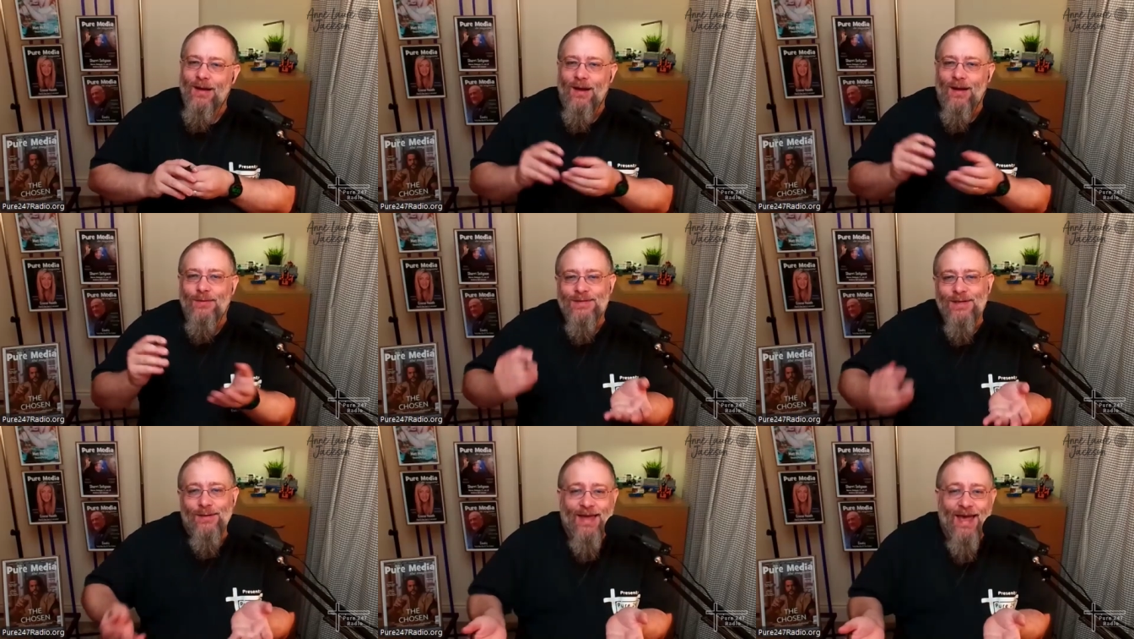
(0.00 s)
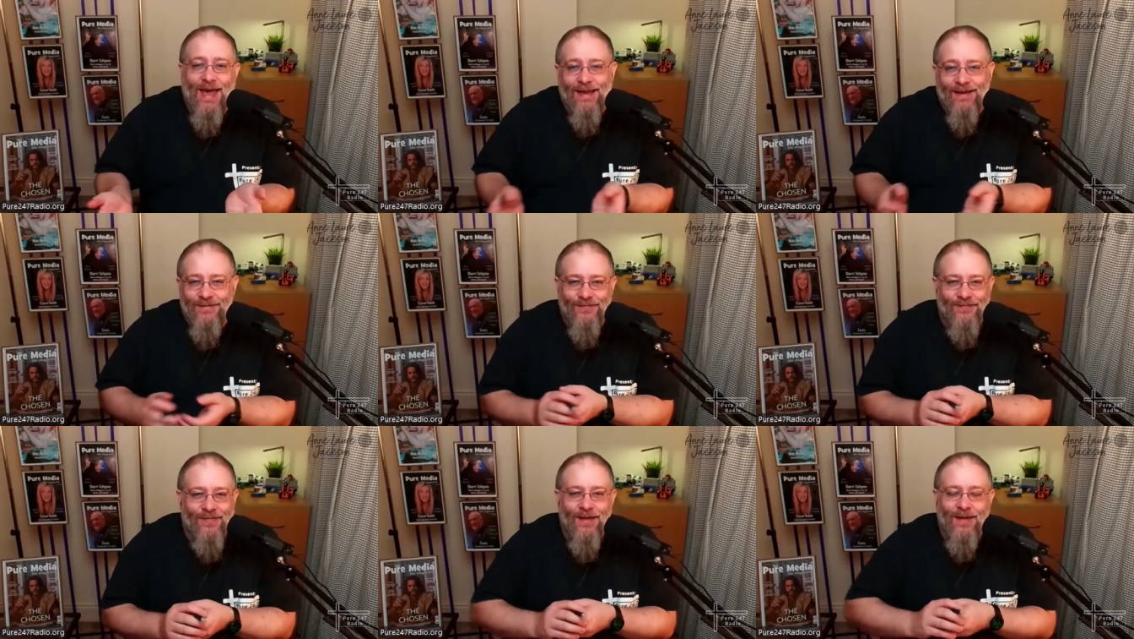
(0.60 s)
I was okay.
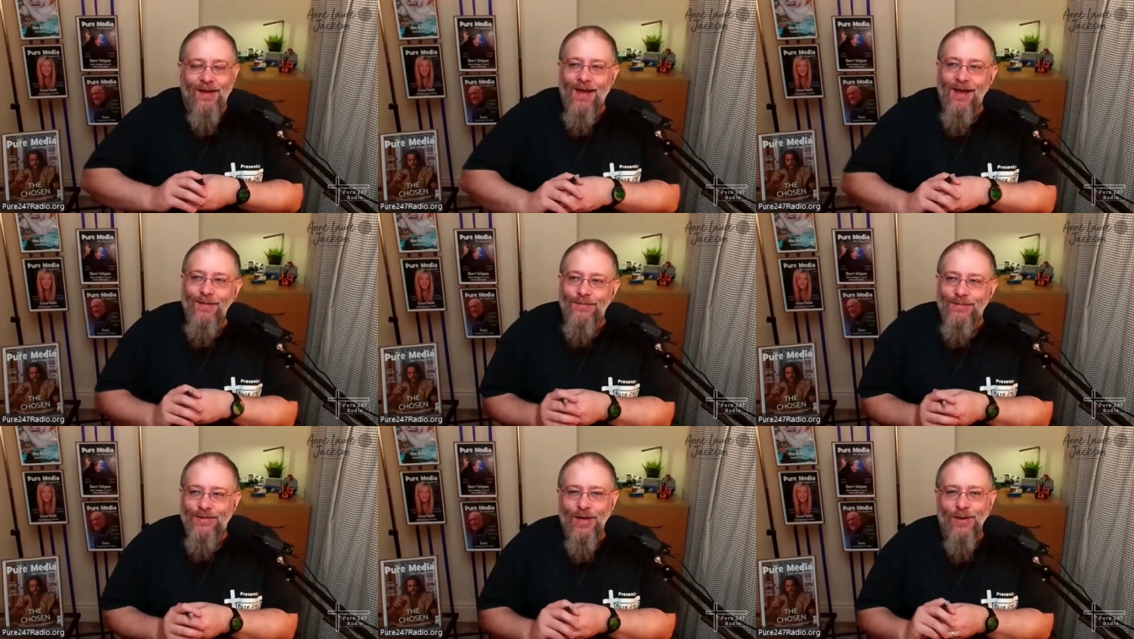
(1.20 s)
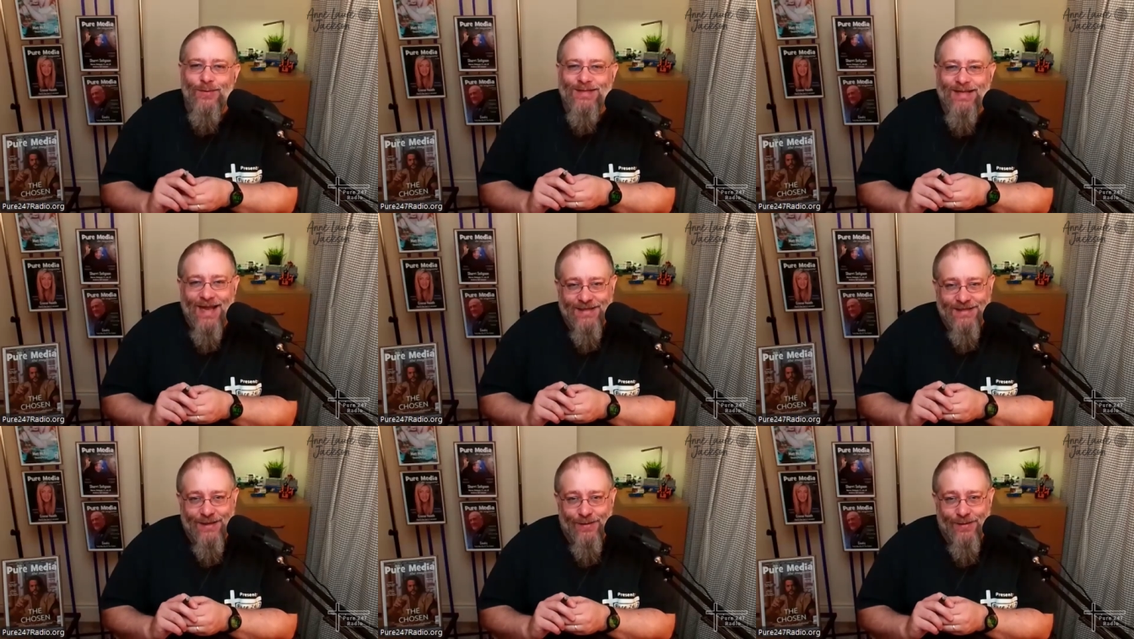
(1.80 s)
Joe was
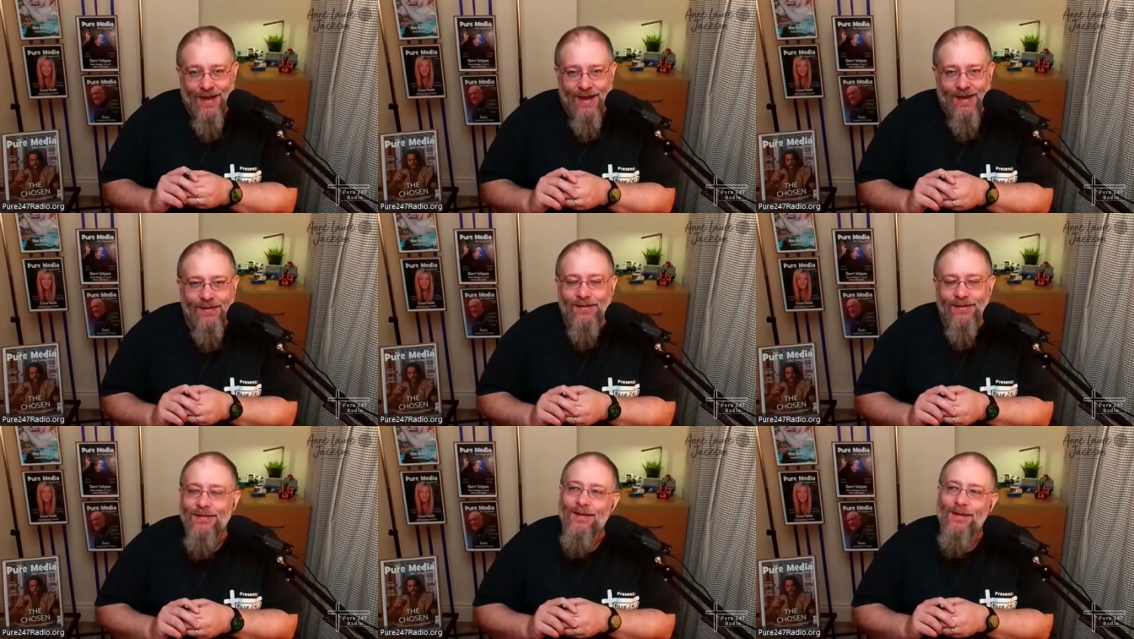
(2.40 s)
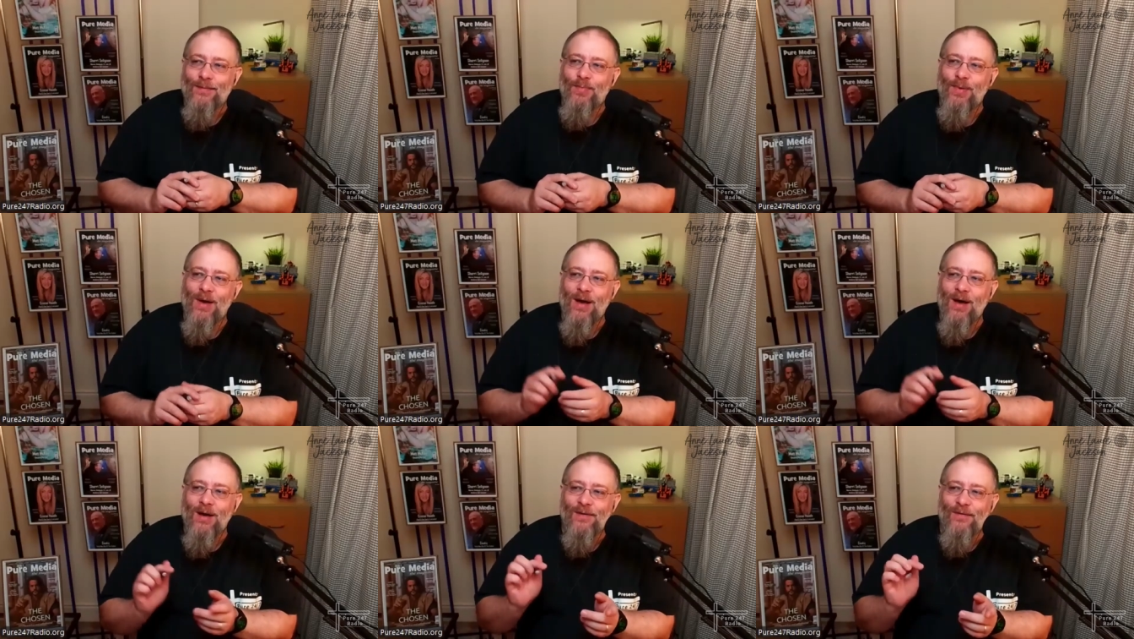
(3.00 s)
less okay, but
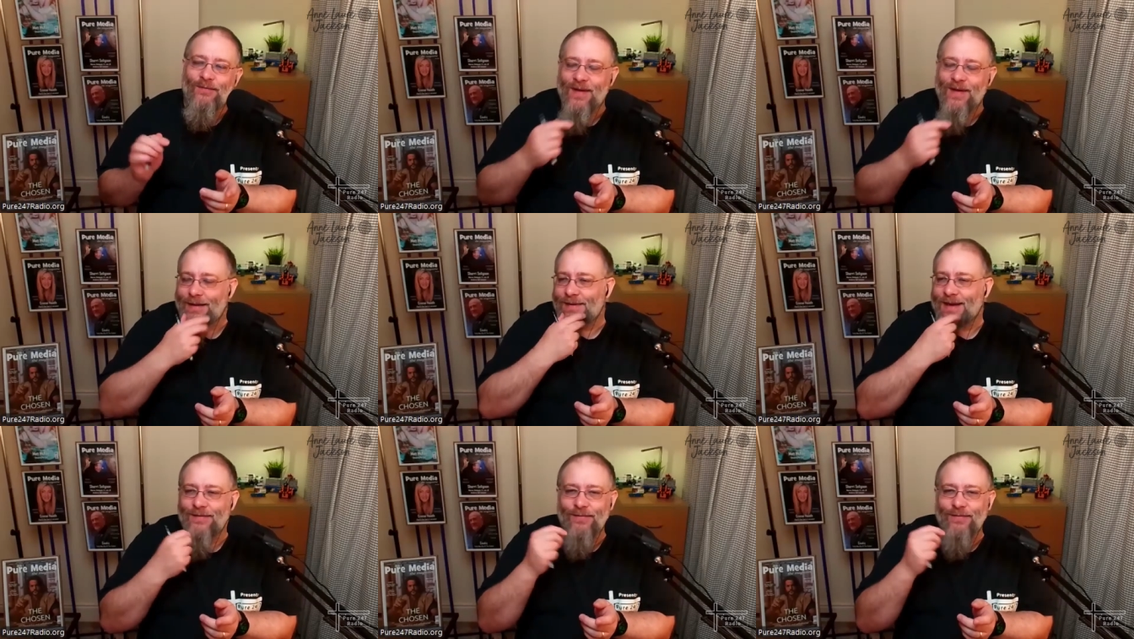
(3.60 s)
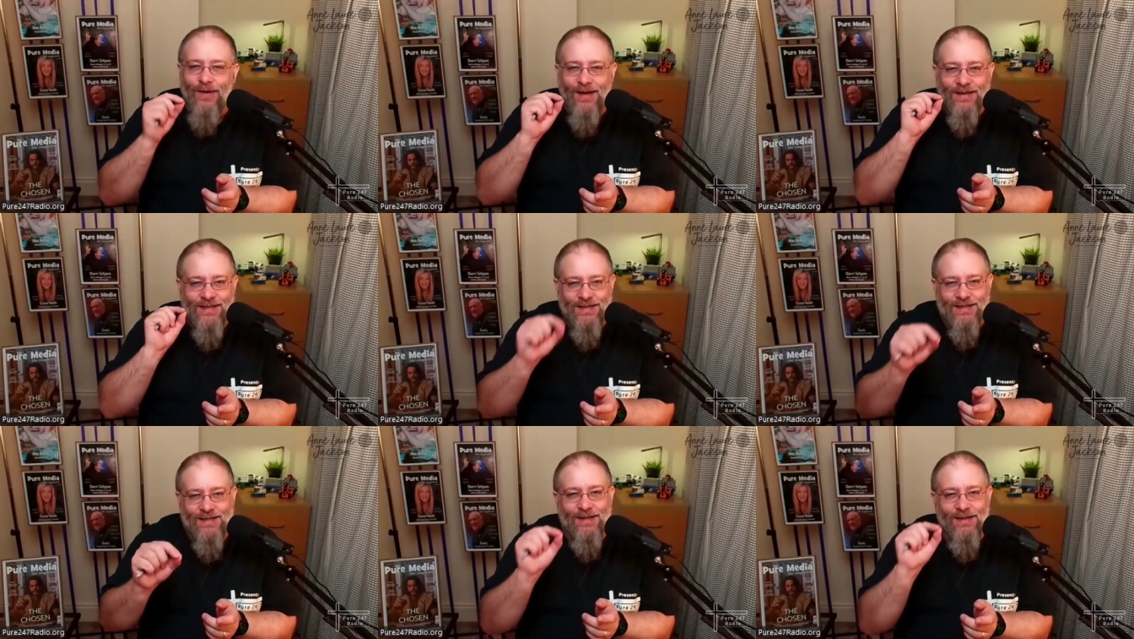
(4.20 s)
I found if I could
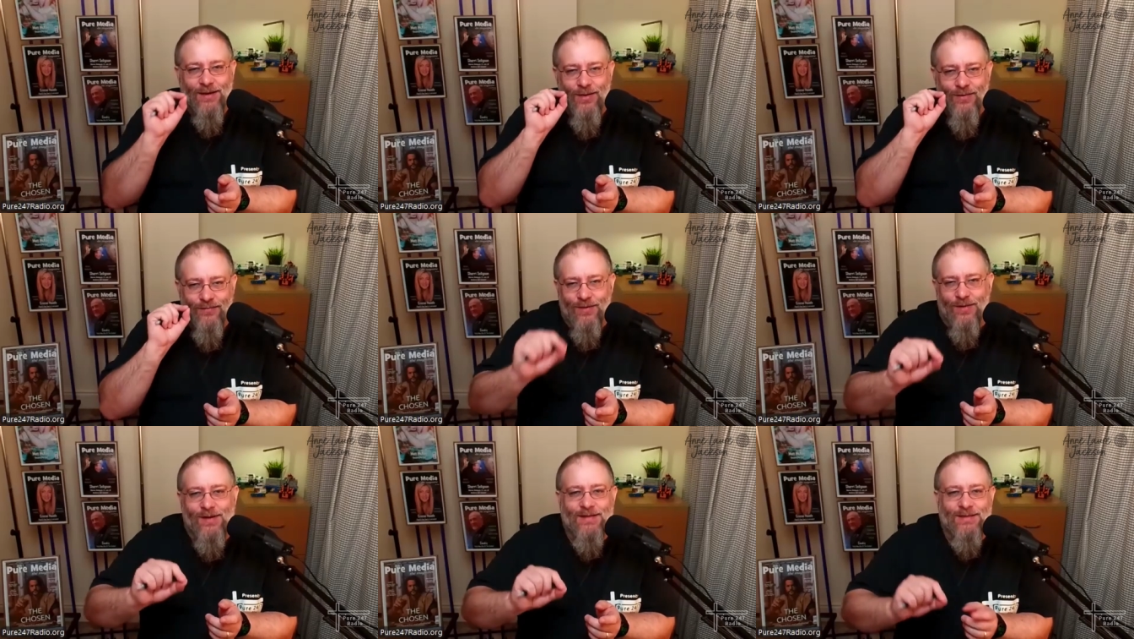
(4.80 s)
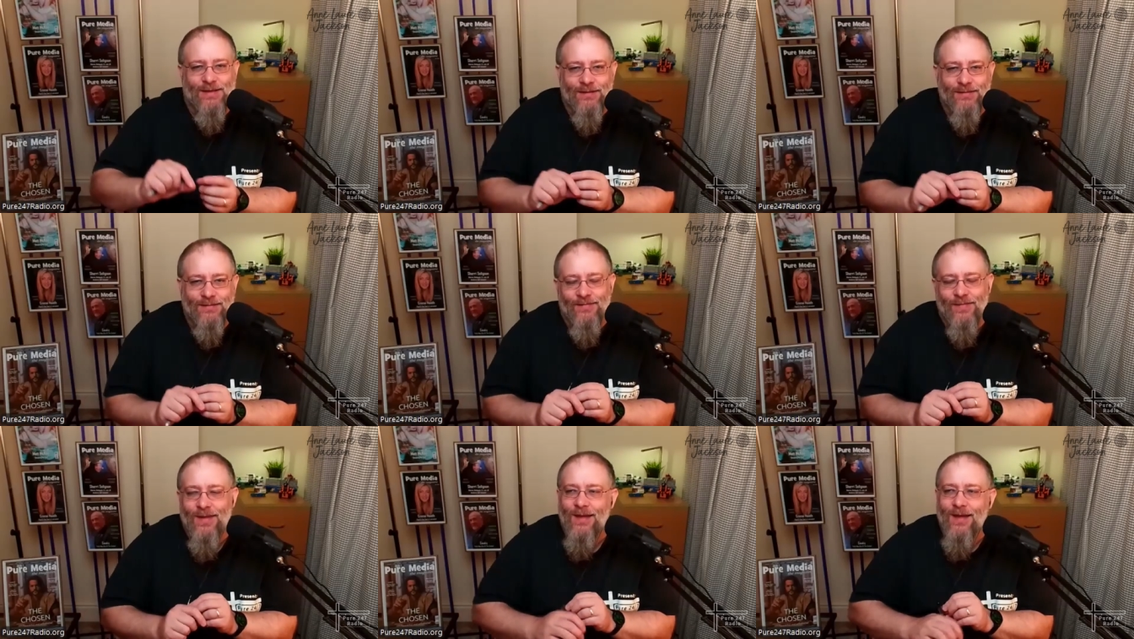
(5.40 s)
see the horizon,
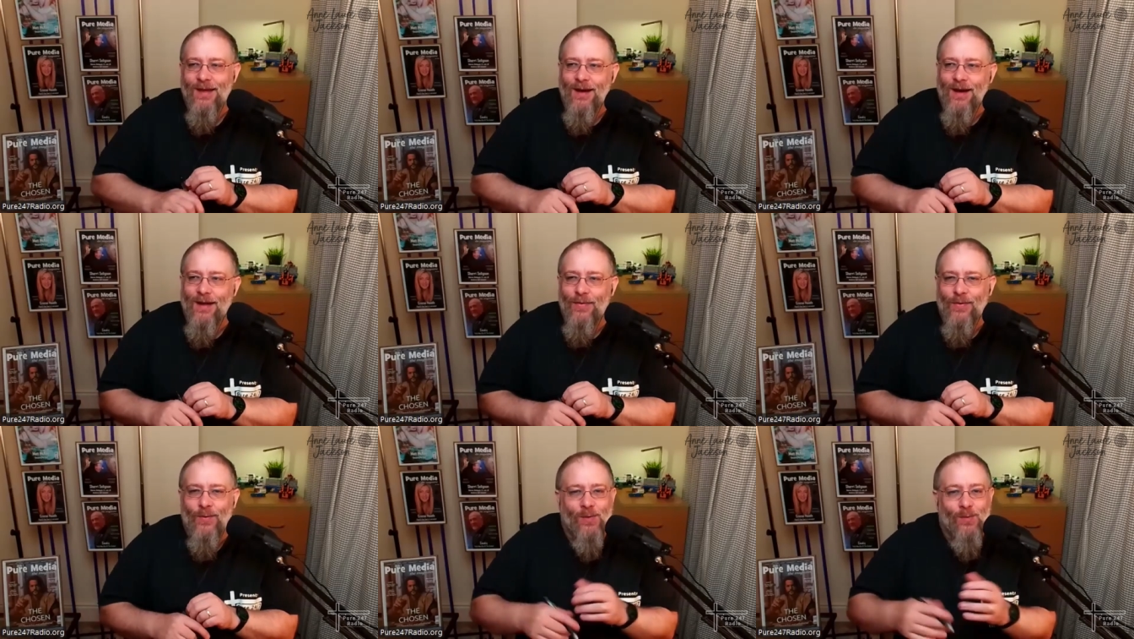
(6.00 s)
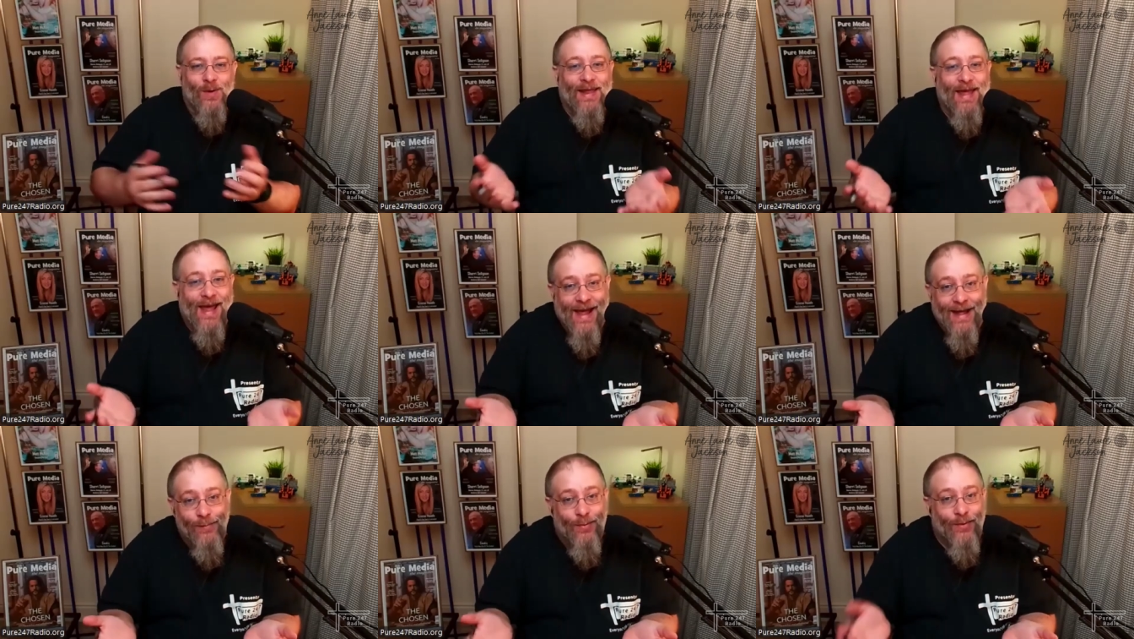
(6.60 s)
I thought, well, will it
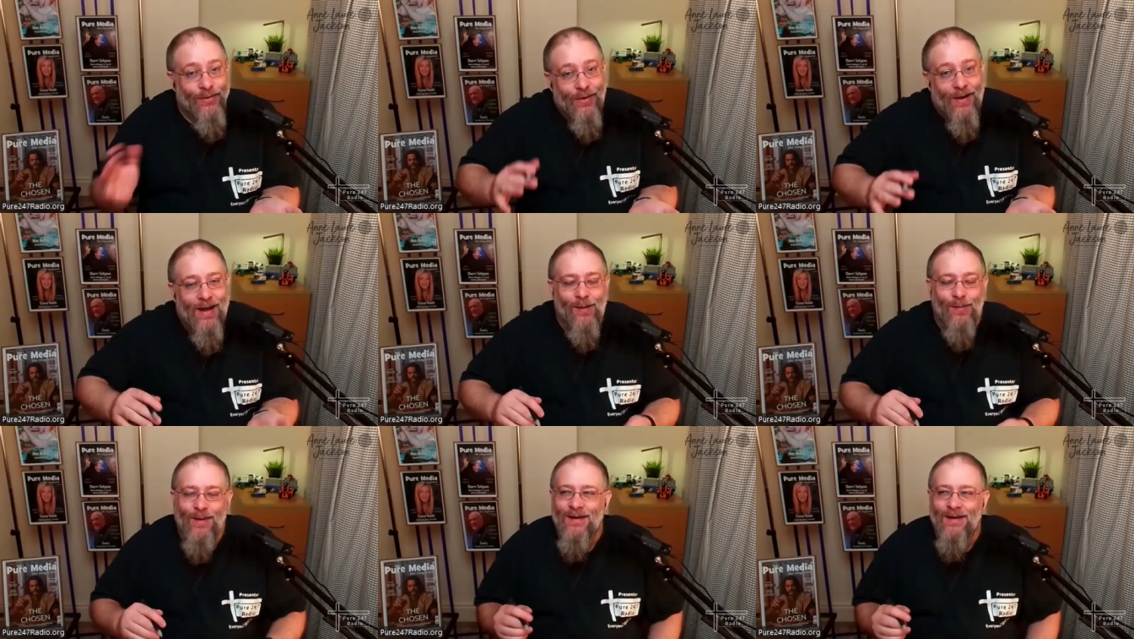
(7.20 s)
help or not help?